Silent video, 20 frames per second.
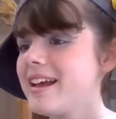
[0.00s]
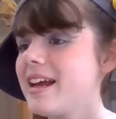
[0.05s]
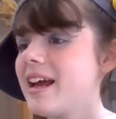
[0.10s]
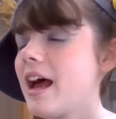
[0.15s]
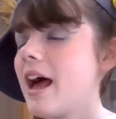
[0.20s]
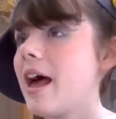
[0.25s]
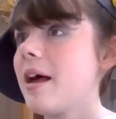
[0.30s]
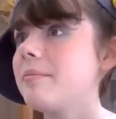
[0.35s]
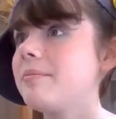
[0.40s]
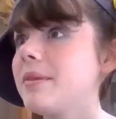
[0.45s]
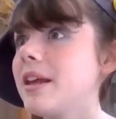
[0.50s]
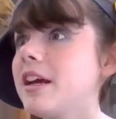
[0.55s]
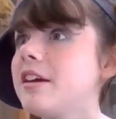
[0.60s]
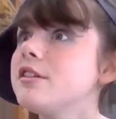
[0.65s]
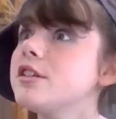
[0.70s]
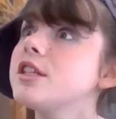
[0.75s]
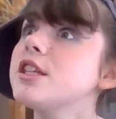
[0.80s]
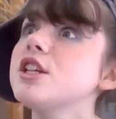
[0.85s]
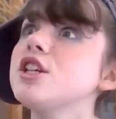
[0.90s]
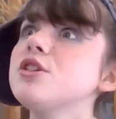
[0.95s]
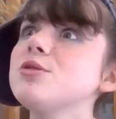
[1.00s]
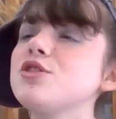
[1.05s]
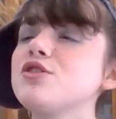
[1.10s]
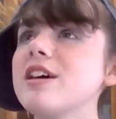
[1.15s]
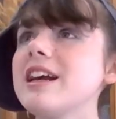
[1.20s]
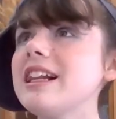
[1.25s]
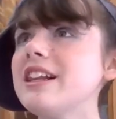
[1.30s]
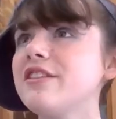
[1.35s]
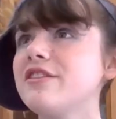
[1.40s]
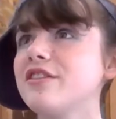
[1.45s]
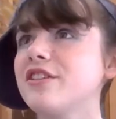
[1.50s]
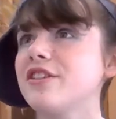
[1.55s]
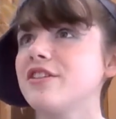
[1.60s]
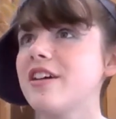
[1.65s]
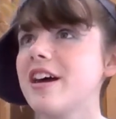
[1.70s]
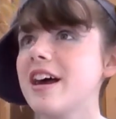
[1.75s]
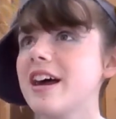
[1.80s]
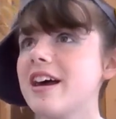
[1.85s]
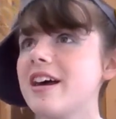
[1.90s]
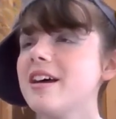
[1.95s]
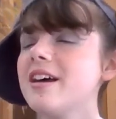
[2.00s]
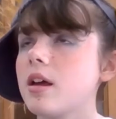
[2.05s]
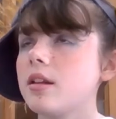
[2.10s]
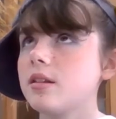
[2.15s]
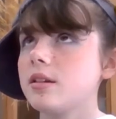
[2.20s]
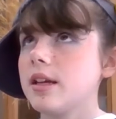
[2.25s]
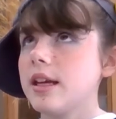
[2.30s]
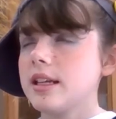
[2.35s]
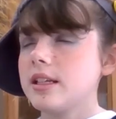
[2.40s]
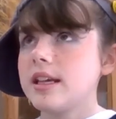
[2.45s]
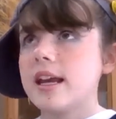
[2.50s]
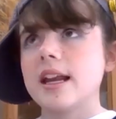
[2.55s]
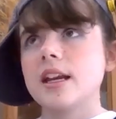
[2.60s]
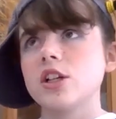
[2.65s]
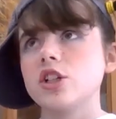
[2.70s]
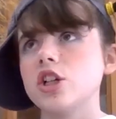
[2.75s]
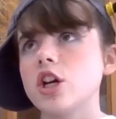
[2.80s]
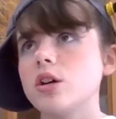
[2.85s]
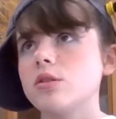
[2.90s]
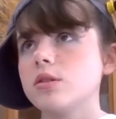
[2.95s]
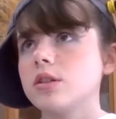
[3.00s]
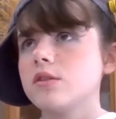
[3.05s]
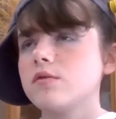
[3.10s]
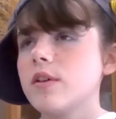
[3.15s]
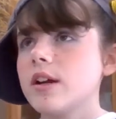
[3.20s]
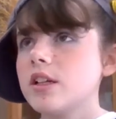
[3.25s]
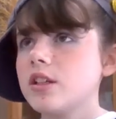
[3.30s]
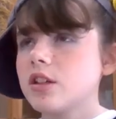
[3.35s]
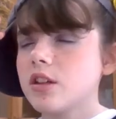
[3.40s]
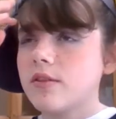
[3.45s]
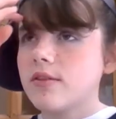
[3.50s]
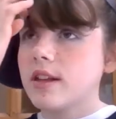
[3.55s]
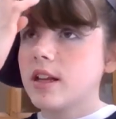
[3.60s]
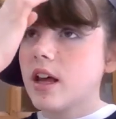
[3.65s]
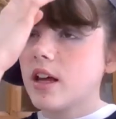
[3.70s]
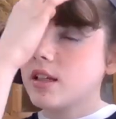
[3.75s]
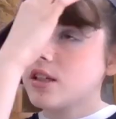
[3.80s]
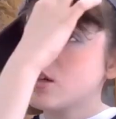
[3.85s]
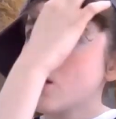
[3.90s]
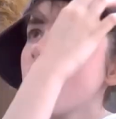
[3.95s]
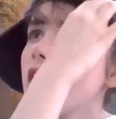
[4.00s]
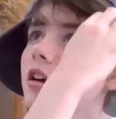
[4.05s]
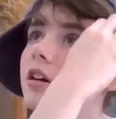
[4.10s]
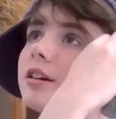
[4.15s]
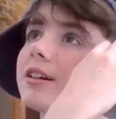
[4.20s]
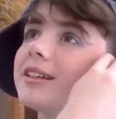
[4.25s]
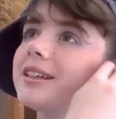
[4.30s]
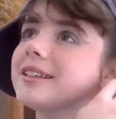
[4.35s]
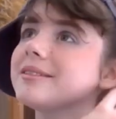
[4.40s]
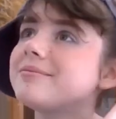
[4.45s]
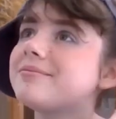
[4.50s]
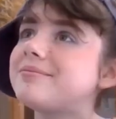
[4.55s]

the new trailer for Indiana Jones Raiders of the Lost Ark.